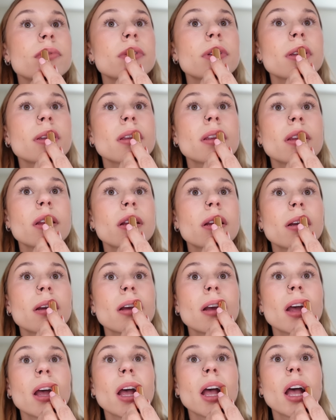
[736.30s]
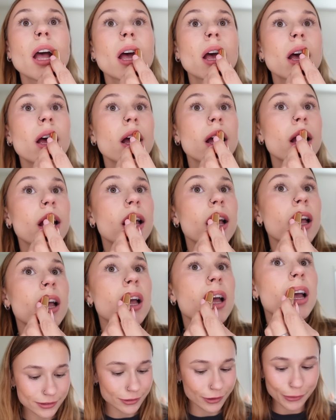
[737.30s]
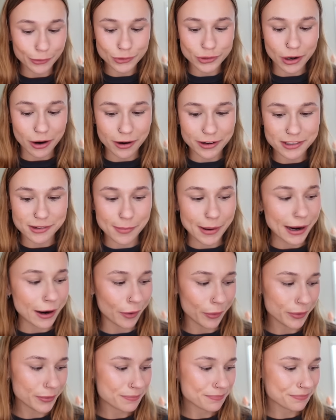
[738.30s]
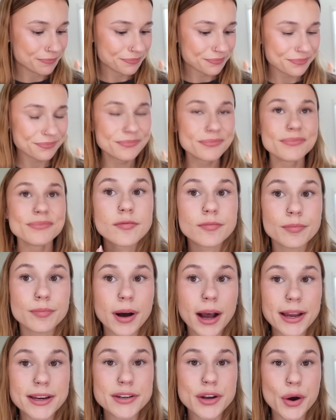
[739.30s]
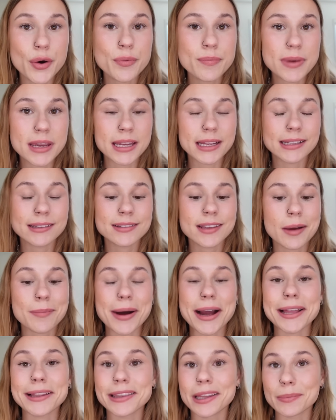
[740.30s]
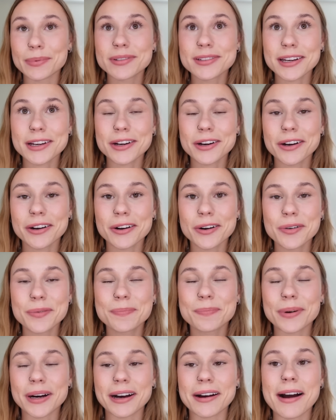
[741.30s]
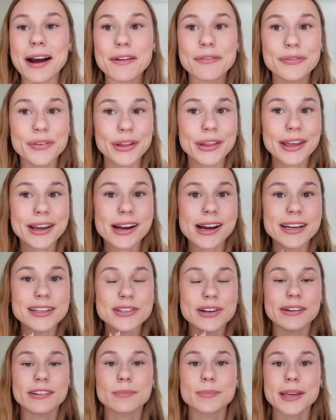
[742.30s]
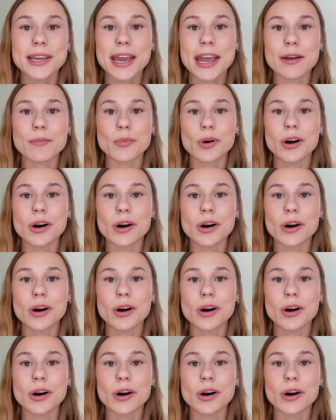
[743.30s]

So that's why it's so talked about. By no means am I a lipstick girl, but I feel like I just became